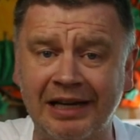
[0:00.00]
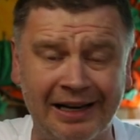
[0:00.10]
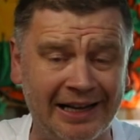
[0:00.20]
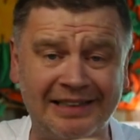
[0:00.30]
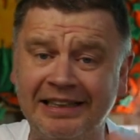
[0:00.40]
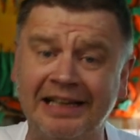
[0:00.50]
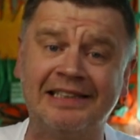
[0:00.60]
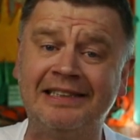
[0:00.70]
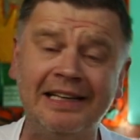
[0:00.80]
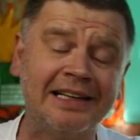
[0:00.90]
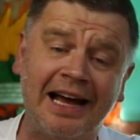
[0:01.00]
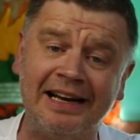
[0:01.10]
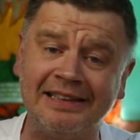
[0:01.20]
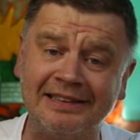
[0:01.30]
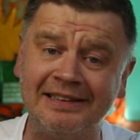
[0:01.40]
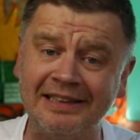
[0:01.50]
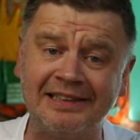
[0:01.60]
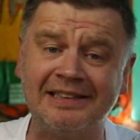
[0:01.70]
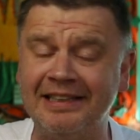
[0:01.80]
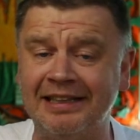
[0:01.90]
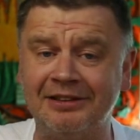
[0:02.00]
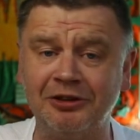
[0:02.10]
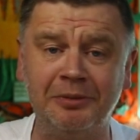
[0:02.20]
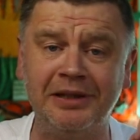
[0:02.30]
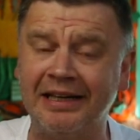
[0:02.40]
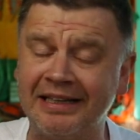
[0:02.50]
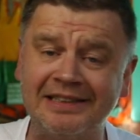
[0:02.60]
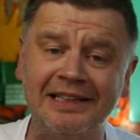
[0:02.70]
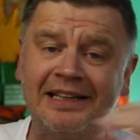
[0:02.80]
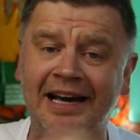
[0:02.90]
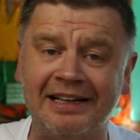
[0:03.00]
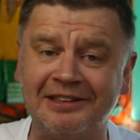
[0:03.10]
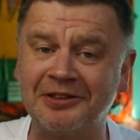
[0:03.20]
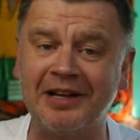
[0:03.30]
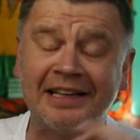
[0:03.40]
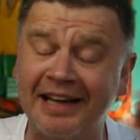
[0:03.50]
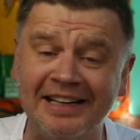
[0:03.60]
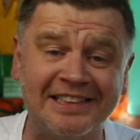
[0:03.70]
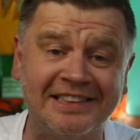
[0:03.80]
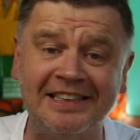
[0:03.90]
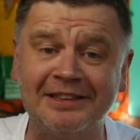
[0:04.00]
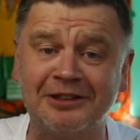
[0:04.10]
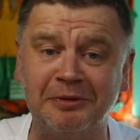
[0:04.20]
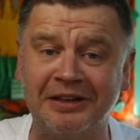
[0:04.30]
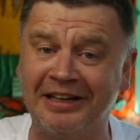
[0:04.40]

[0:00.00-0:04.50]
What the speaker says: And like you see, you can still get it to this day, do you know what I mean? You can still get it. So that kind of says something.